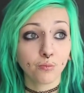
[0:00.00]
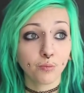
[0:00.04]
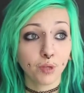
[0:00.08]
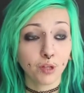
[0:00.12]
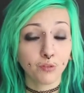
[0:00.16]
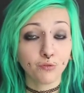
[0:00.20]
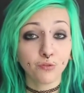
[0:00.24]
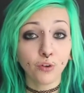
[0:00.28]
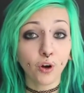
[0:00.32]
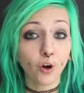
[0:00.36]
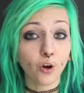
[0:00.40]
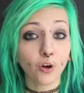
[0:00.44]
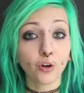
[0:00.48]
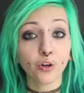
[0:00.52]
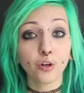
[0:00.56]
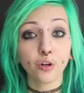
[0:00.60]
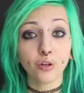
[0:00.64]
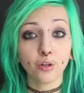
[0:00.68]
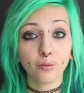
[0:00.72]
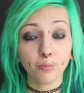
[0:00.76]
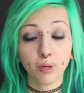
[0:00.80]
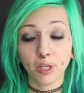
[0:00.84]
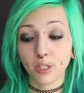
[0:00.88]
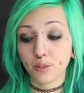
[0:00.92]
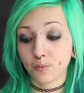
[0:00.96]
by far
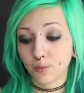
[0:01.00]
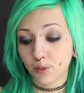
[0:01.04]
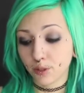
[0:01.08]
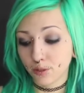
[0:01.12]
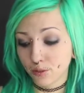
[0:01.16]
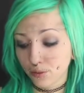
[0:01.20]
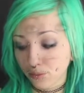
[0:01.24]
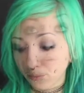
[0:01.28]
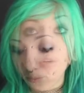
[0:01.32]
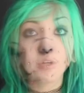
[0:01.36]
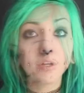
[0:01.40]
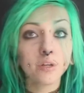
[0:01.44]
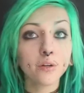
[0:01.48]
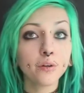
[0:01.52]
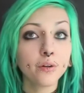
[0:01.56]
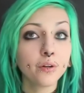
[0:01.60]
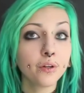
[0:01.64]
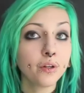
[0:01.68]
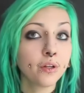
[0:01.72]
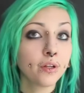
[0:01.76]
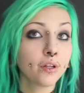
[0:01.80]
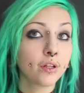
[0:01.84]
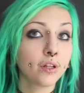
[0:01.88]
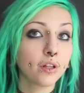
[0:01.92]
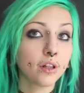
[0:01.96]
the best ones. I
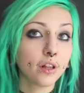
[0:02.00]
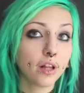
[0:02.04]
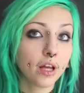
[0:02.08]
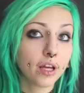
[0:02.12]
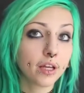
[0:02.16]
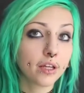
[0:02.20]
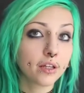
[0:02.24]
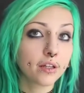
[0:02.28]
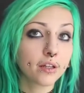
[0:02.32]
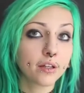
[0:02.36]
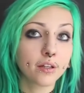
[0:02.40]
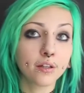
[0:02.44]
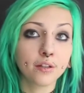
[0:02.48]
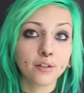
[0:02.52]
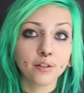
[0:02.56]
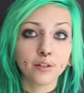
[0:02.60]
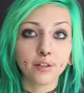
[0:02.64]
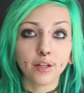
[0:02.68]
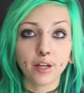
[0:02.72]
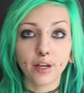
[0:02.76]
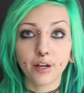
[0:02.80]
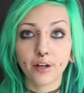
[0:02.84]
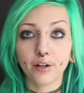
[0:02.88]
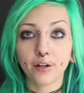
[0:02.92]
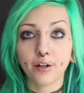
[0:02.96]
really like
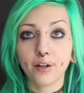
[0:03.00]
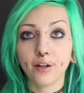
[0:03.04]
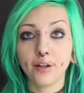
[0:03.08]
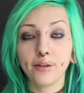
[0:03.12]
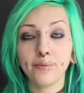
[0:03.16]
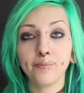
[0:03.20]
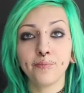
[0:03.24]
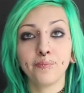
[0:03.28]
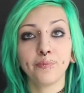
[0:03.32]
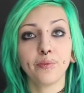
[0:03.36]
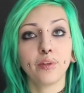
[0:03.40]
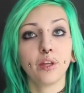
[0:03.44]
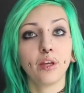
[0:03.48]
the hair dye,